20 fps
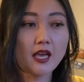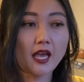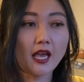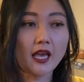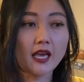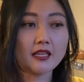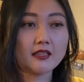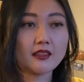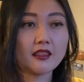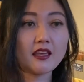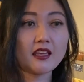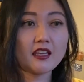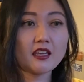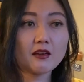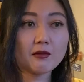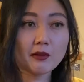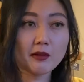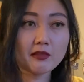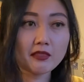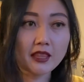And thinking
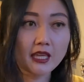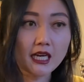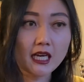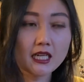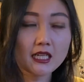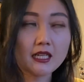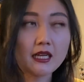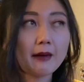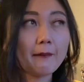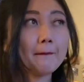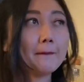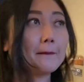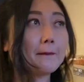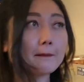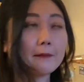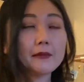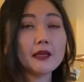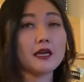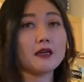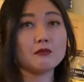about
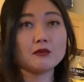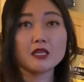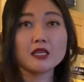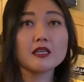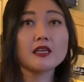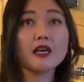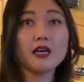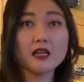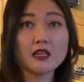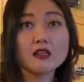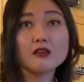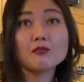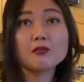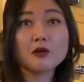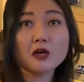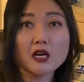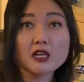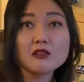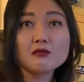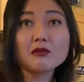that, I'm like hella
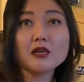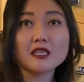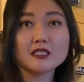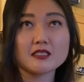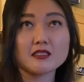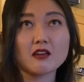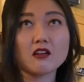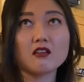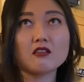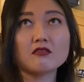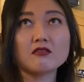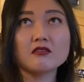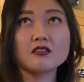proud of myself.